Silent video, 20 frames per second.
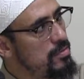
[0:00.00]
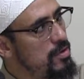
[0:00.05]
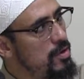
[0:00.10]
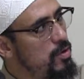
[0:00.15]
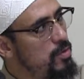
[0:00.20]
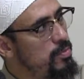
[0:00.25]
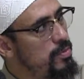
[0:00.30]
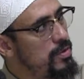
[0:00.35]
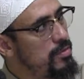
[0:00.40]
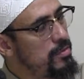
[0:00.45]

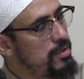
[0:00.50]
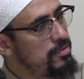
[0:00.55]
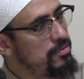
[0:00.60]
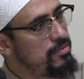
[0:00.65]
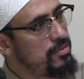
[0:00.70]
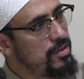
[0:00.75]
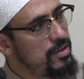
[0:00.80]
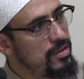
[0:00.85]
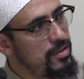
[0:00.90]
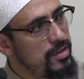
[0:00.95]
open
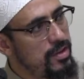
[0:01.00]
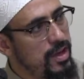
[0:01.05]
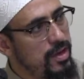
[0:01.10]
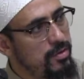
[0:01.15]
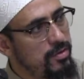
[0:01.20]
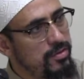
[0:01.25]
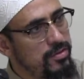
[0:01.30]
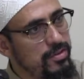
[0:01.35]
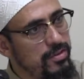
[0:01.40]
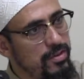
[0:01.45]
masjid and then
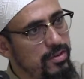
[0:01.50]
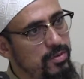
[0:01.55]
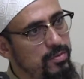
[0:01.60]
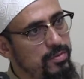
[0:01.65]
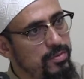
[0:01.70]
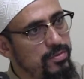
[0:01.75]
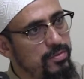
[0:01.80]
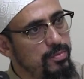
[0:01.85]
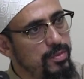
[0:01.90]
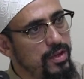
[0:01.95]
out into the
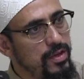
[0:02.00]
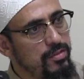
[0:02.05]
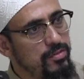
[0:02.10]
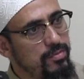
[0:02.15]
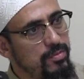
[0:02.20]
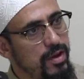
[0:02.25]
open space,